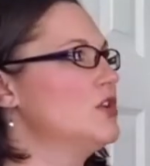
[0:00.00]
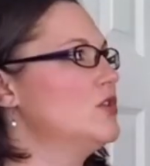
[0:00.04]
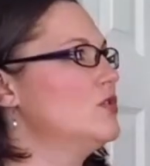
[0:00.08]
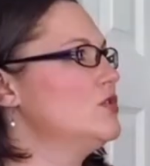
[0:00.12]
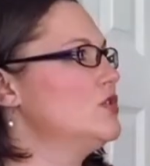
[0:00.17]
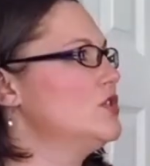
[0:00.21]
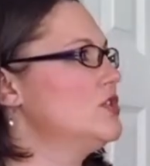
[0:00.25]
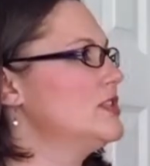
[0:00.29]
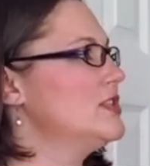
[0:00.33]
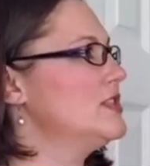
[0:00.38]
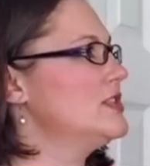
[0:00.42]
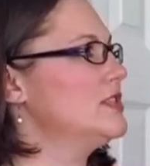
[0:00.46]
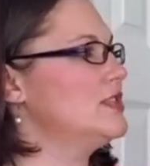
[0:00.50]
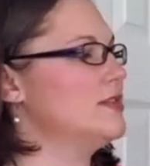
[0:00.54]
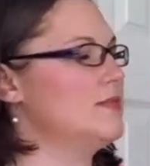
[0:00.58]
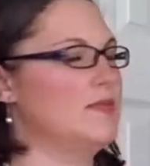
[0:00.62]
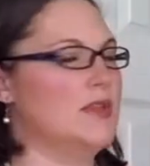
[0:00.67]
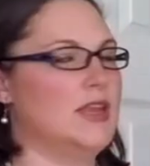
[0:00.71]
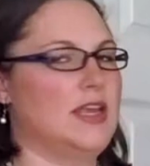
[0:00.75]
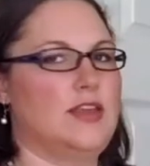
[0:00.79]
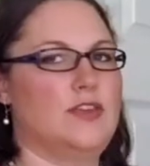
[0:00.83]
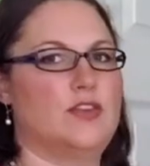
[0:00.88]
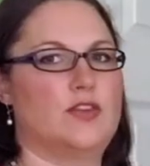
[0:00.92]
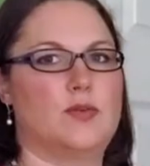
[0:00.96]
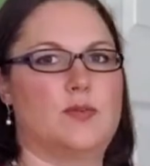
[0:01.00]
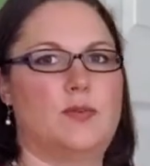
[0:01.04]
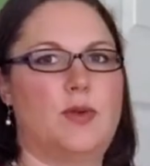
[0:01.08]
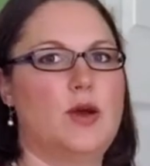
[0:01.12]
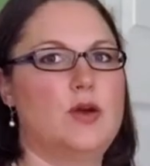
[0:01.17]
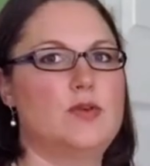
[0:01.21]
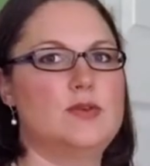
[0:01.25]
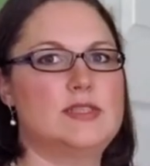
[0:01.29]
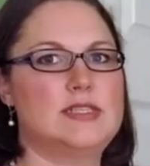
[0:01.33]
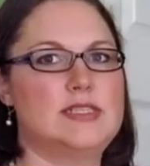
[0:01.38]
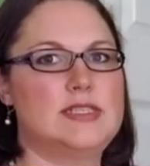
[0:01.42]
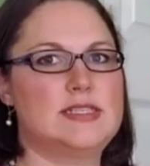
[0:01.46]
just either
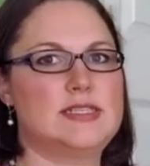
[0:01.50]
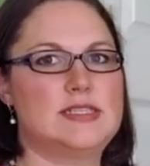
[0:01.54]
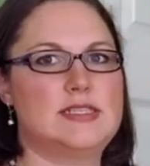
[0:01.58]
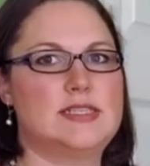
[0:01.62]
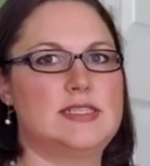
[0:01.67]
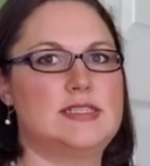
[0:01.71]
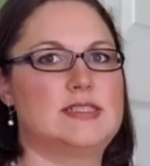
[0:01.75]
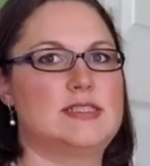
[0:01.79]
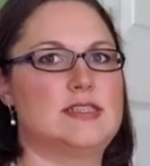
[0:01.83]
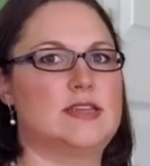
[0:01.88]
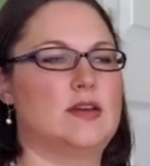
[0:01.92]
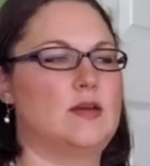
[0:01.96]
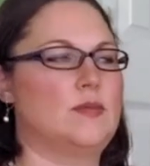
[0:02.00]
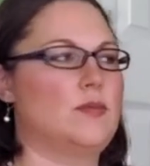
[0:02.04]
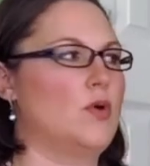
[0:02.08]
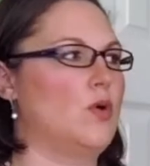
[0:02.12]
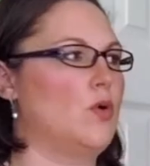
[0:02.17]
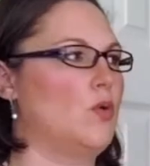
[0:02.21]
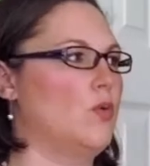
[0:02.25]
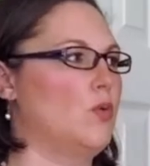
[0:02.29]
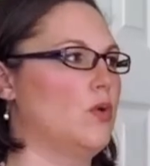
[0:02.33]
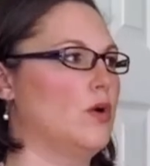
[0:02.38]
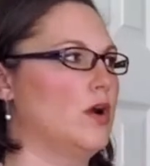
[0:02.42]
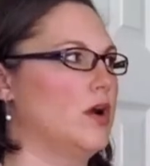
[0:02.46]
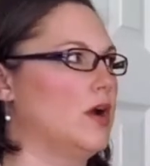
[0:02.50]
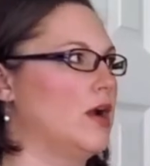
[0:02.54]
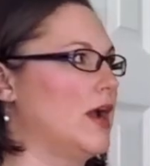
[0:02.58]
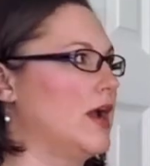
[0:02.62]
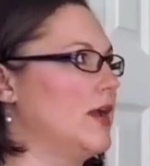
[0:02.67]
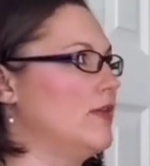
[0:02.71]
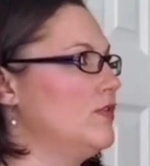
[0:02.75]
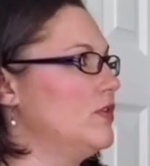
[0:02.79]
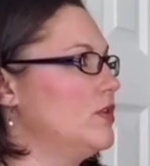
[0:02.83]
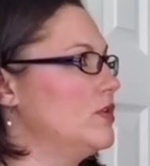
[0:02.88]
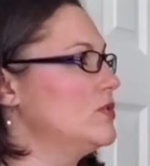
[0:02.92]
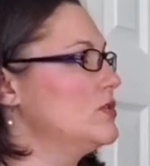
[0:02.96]
post-it system, or I've
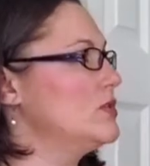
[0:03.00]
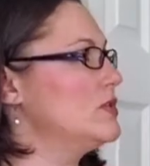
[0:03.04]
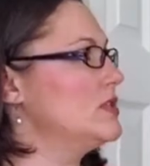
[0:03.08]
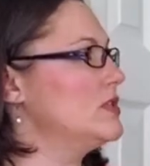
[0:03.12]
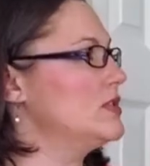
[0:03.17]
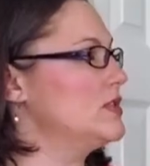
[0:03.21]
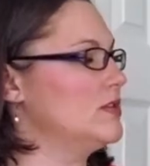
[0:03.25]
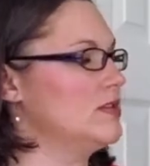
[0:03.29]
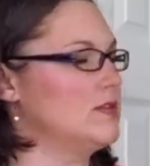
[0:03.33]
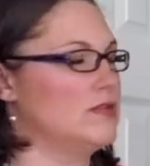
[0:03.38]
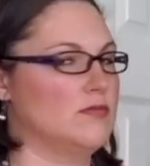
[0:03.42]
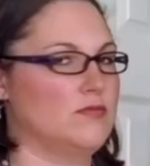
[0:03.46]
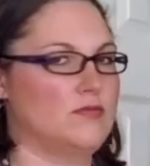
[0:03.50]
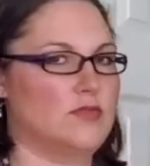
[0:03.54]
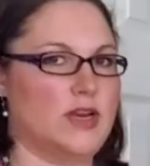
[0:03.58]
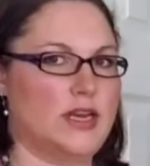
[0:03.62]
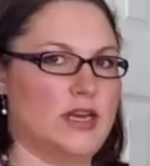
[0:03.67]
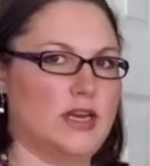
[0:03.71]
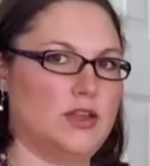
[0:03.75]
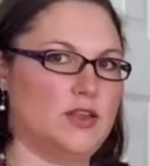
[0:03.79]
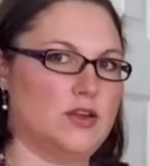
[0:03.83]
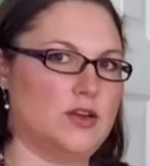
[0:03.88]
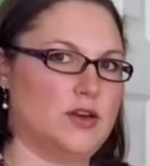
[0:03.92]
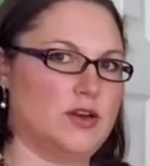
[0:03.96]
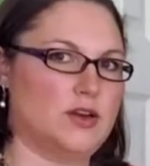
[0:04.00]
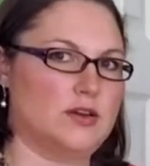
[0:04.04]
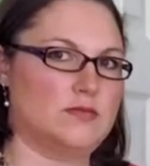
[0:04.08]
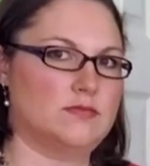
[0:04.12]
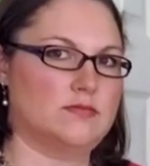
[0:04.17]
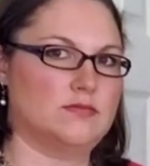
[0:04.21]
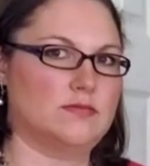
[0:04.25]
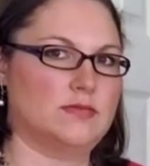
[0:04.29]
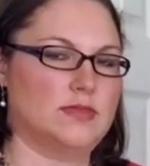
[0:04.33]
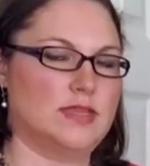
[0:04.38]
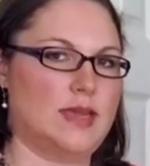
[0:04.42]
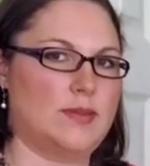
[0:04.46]
used regular
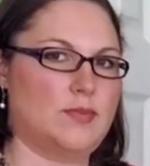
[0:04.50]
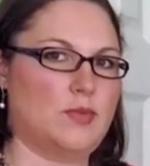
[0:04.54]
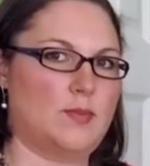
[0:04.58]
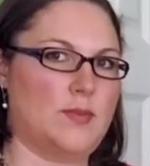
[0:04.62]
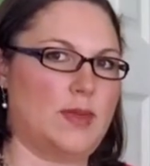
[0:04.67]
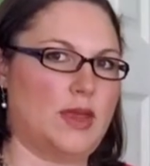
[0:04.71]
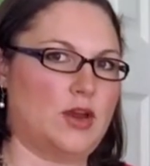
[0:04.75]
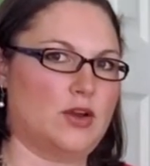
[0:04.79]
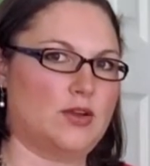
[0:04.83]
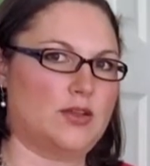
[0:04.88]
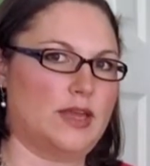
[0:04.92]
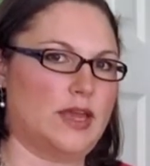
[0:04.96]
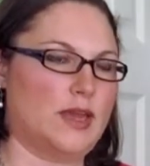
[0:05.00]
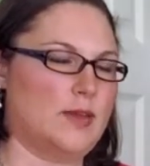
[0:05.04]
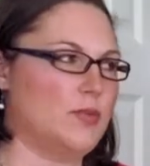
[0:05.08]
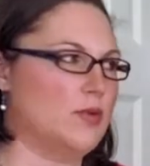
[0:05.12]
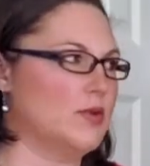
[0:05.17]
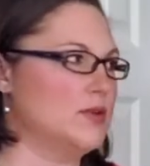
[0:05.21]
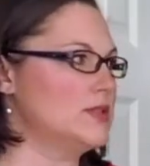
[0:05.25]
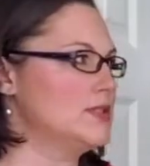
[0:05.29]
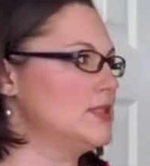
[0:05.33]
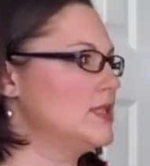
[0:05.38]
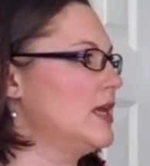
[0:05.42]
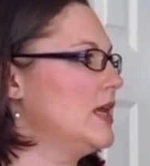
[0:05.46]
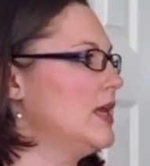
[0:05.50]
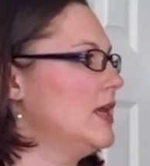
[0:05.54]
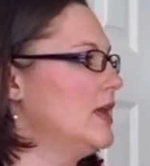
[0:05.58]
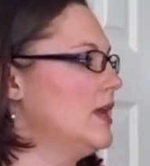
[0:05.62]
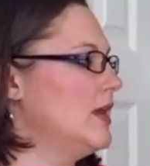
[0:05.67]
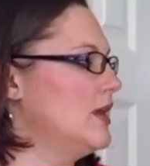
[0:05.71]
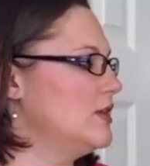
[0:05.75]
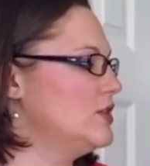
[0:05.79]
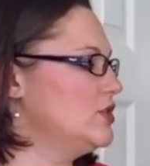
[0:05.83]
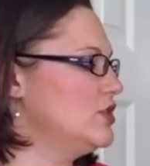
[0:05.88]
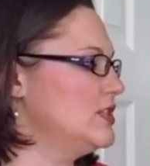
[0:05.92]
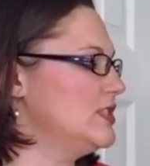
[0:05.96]
label maker labels
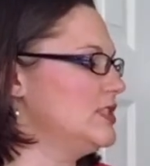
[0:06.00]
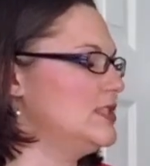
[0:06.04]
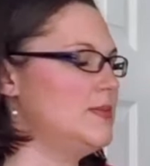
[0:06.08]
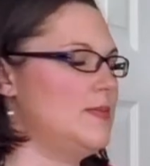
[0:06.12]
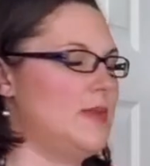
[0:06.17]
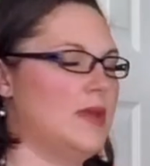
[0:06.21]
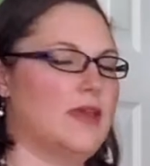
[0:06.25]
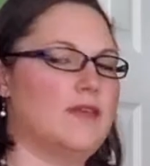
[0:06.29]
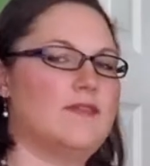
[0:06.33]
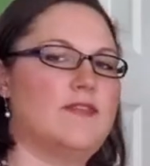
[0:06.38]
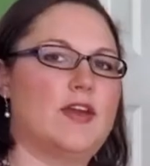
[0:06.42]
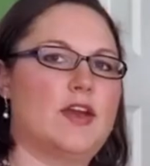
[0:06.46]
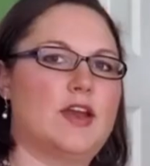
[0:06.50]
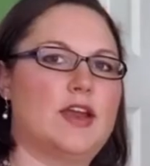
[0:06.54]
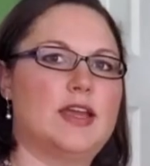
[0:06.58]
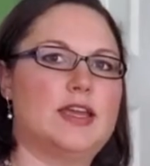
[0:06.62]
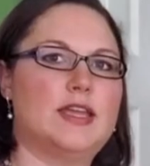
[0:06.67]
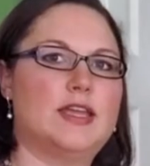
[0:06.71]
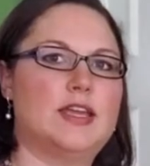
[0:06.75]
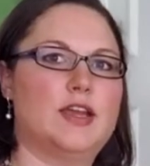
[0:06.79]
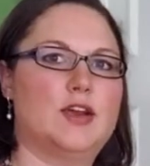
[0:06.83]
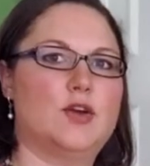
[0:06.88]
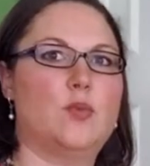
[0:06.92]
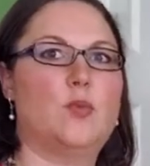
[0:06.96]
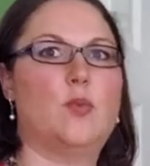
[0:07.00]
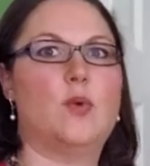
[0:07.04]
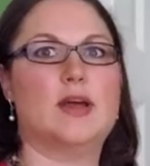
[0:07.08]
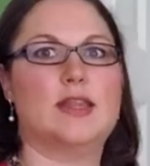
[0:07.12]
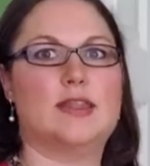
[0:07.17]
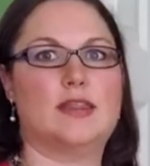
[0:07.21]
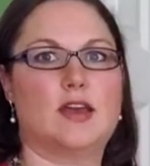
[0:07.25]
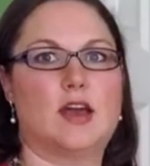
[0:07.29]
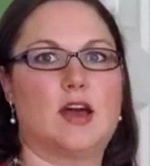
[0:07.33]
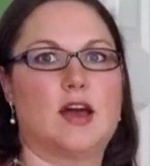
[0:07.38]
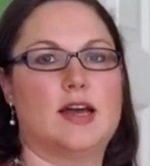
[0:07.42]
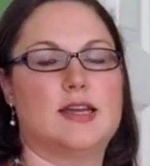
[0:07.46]
just to make it very clear what the
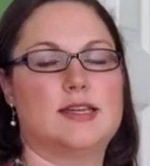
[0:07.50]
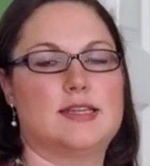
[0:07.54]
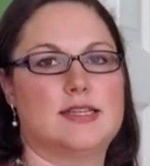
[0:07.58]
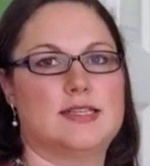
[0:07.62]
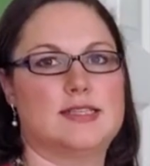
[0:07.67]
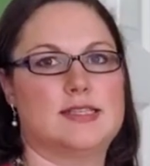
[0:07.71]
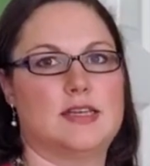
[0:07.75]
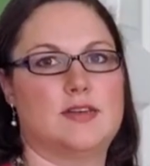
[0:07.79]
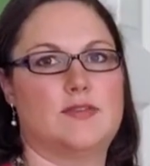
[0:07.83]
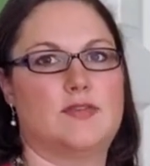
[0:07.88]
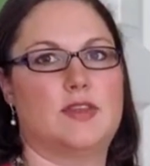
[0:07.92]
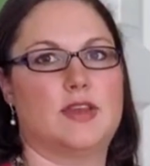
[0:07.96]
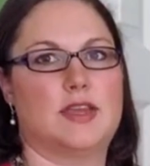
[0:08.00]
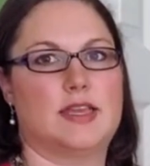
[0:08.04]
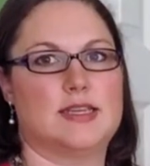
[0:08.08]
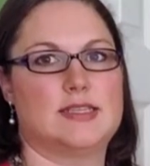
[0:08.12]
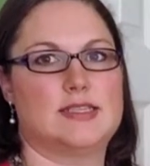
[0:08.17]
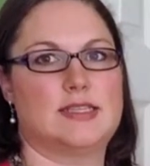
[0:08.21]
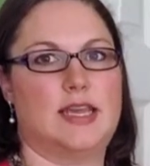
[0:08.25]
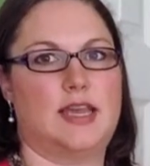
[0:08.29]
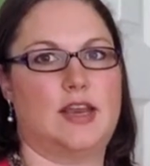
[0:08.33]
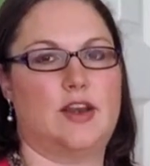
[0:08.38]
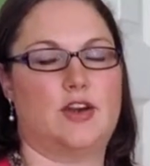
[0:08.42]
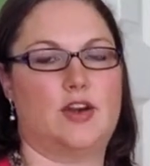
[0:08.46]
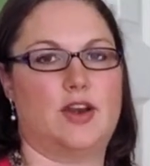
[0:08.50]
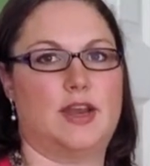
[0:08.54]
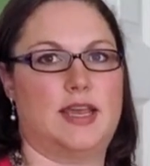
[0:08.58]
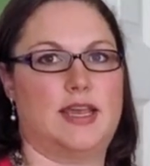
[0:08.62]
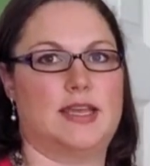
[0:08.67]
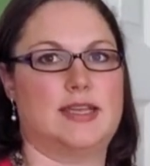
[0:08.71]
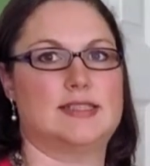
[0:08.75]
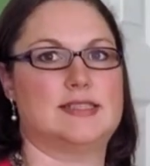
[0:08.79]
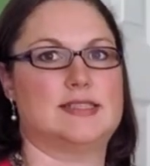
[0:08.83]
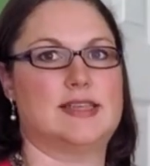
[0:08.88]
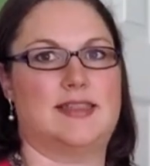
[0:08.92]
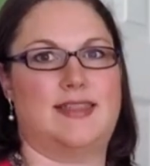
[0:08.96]
contents of the container
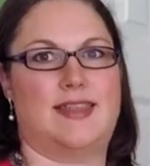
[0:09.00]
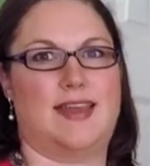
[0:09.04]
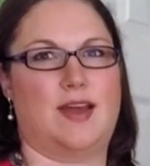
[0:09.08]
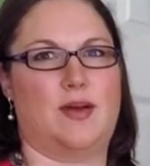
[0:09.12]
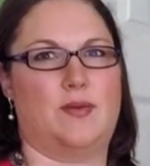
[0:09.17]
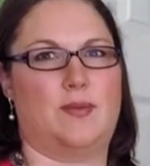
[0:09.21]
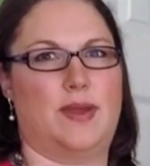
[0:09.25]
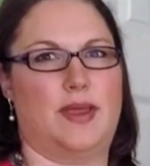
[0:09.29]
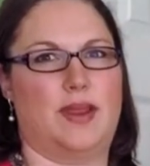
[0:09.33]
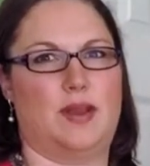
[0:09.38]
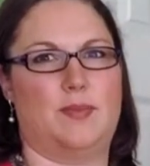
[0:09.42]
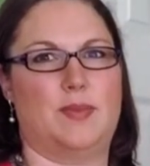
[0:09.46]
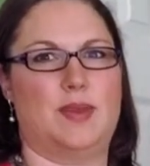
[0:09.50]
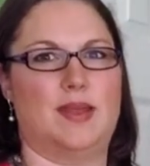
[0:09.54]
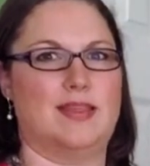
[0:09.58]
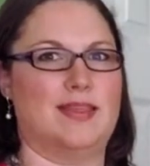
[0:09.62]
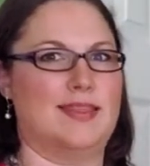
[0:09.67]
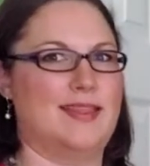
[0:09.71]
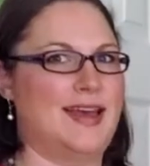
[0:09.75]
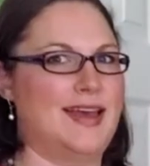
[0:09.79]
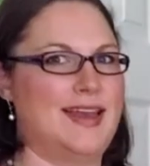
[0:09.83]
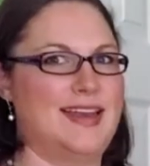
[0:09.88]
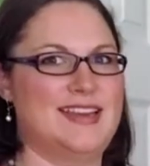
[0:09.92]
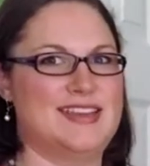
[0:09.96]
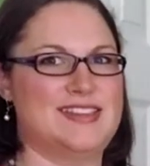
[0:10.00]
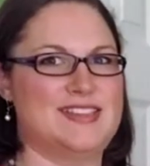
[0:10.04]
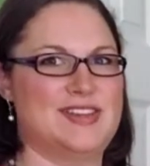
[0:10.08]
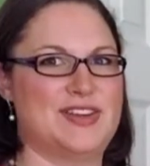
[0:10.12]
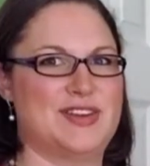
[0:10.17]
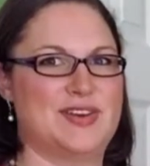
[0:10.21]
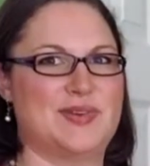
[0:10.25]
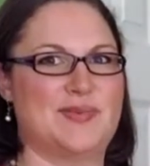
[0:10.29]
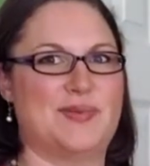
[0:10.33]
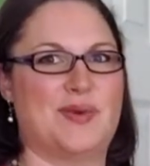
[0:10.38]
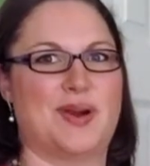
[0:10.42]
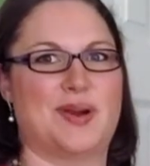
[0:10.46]
is, and that way it'll be a lot easier to
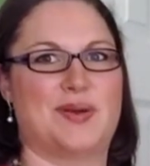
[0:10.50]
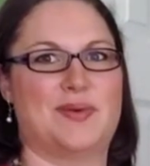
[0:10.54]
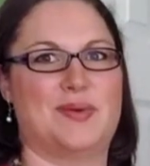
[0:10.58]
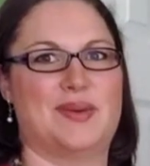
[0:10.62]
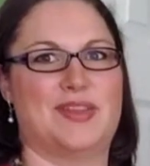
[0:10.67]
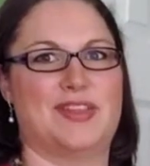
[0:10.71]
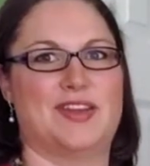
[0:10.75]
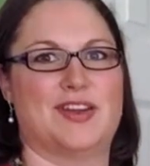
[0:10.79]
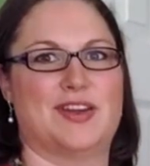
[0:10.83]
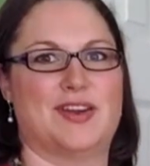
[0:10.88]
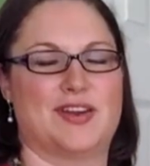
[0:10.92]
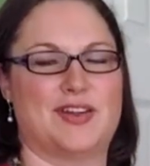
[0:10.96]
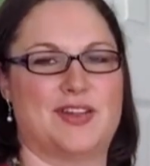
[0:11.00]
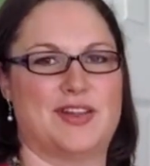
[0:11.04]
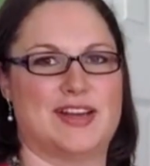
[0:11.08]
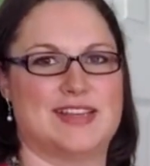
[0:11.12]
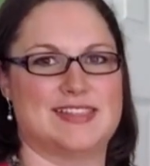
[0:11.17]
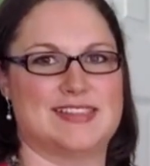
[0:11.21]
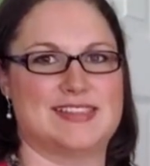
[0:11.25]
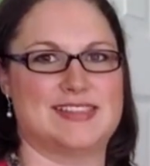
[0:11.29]
work with your closet